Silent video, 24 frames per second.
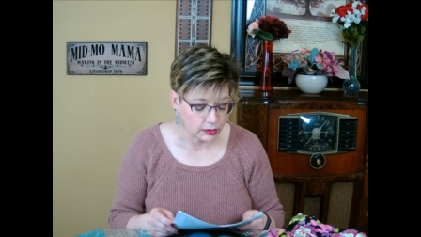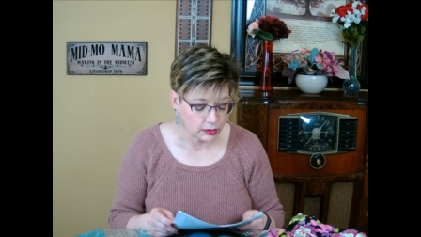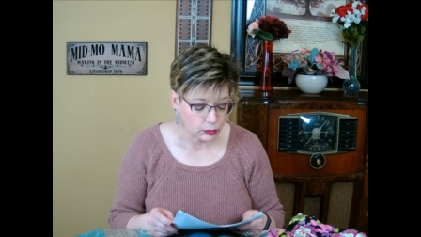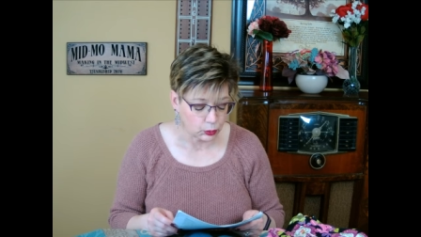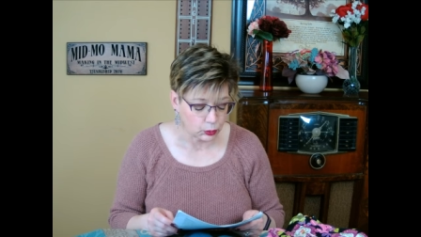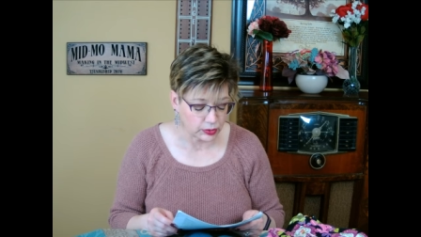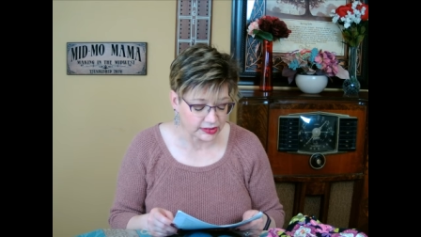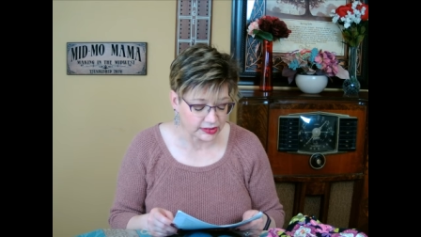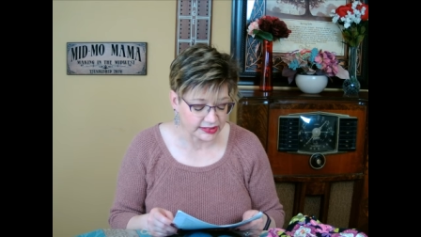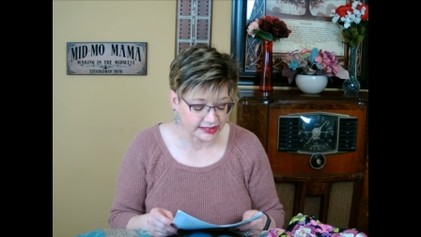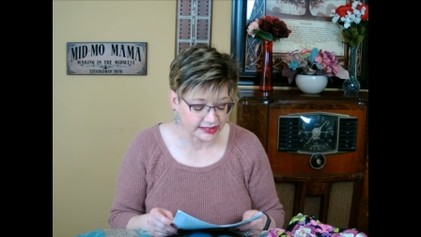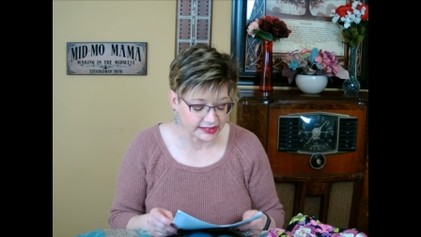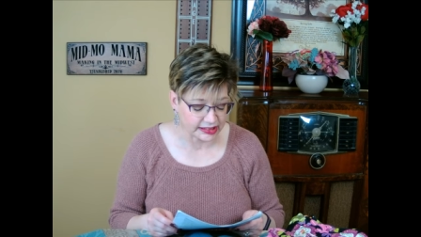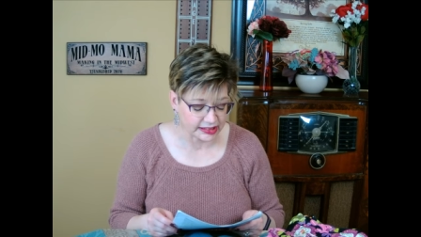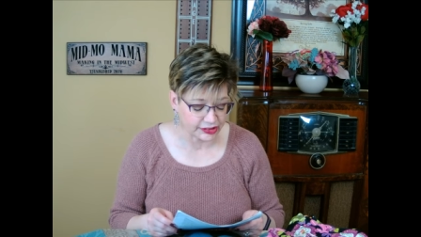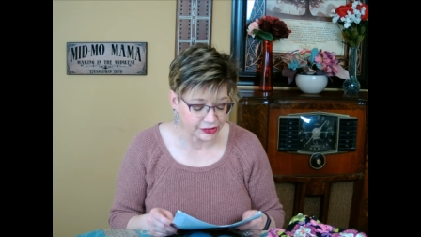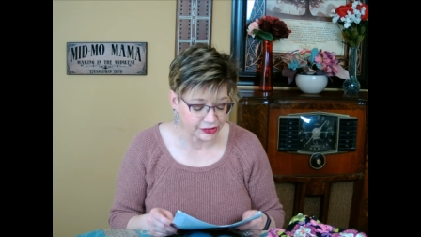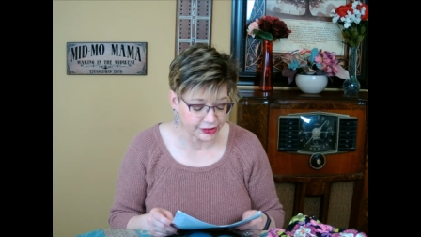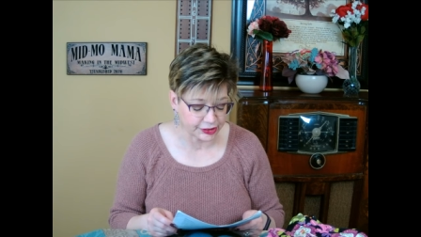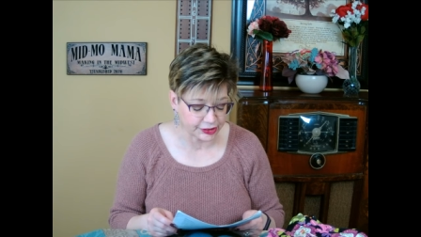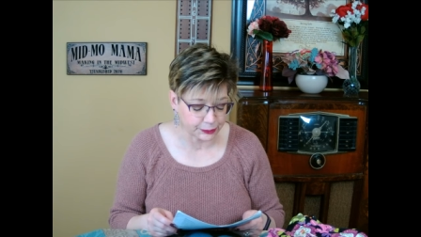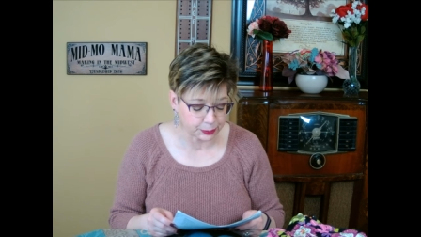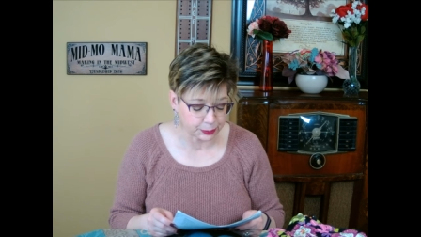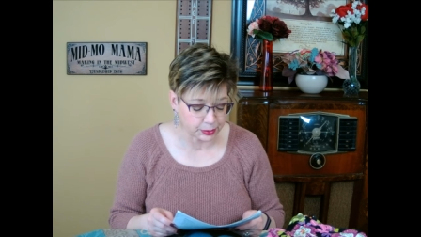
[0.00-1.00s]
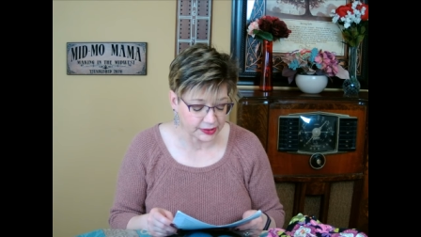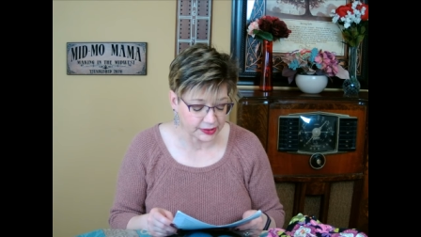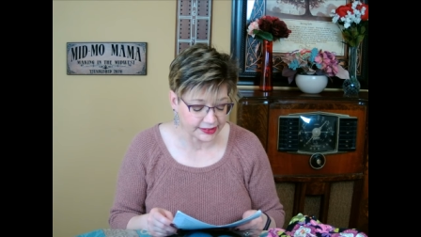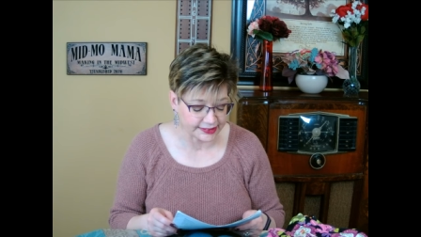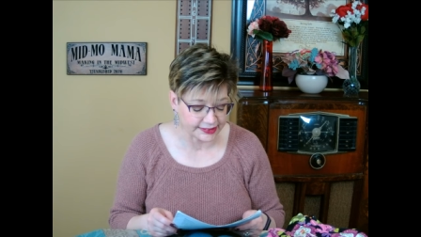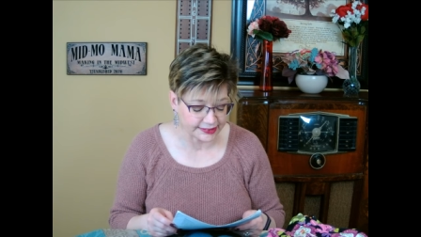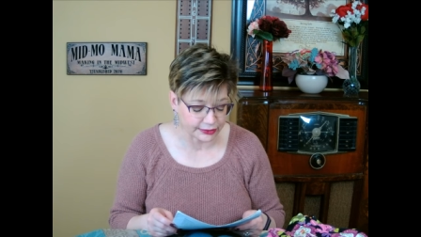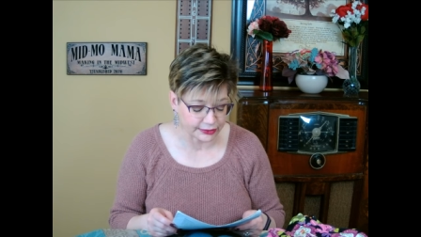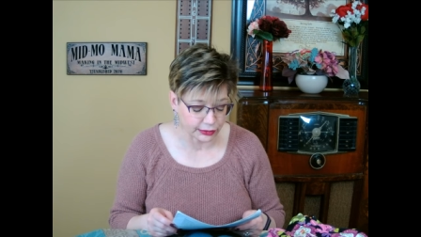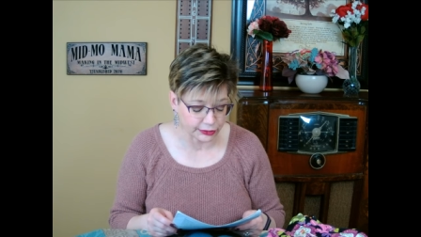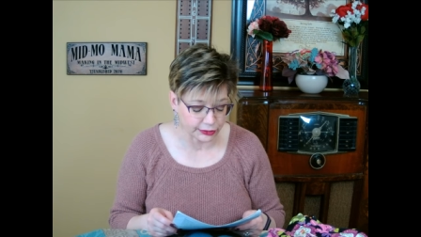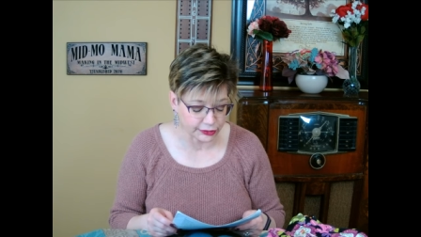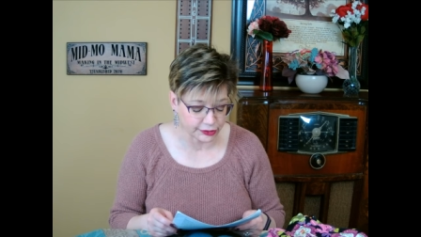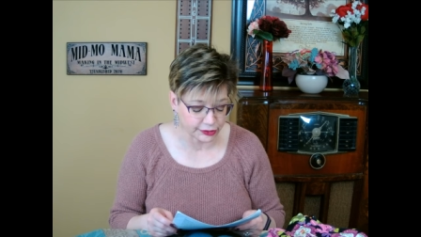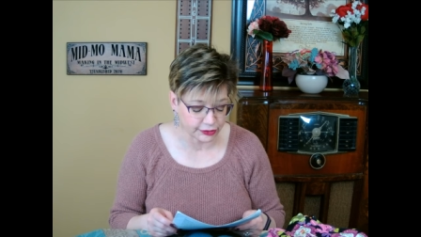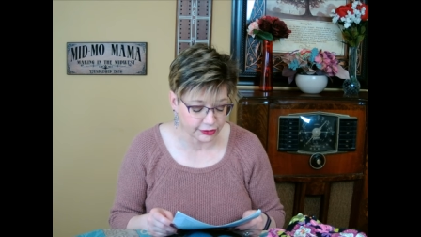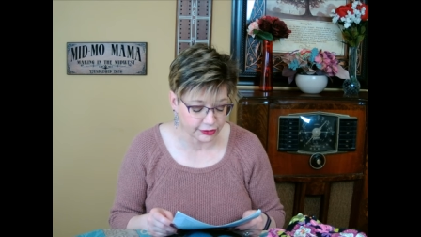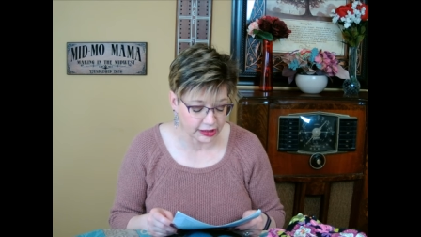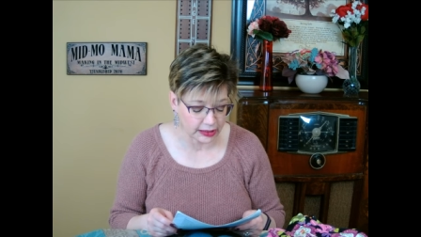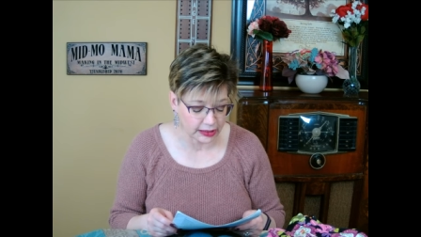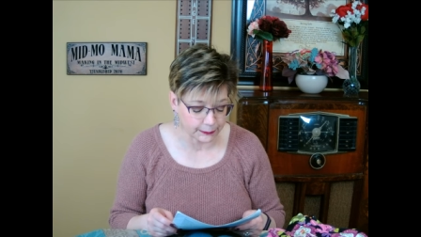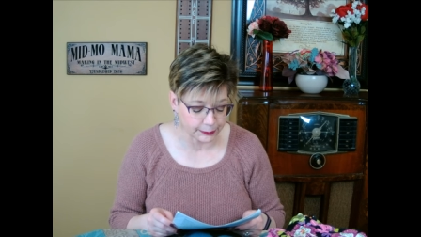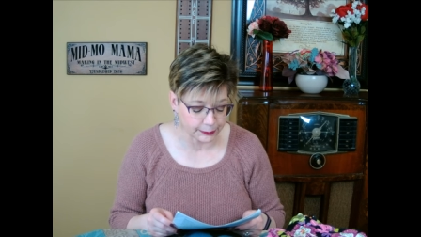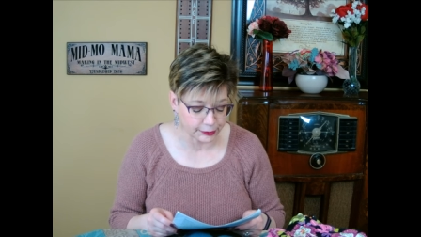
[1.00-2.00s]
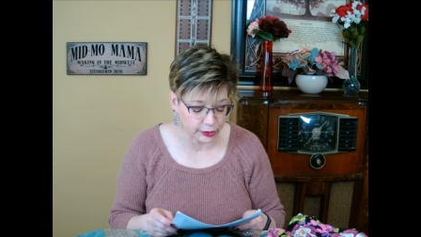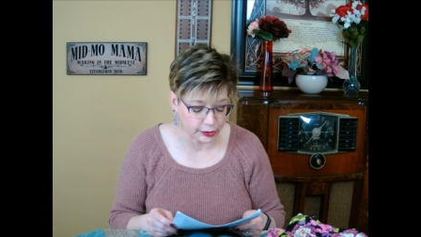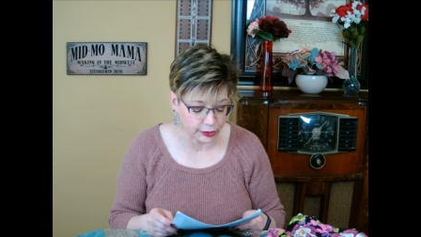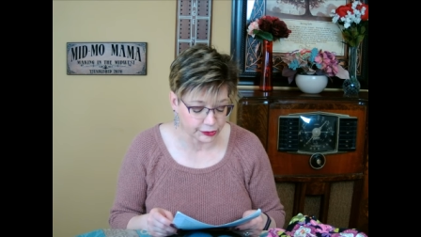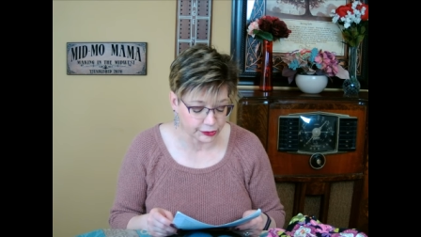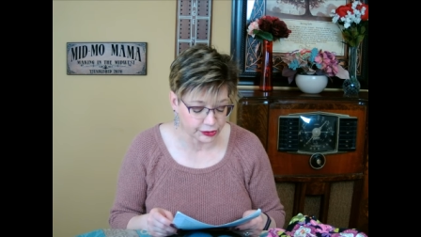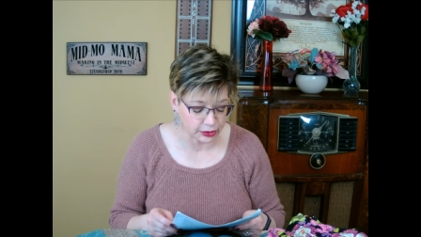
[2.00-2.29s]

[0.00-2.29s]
with stitches placed on scrap yarn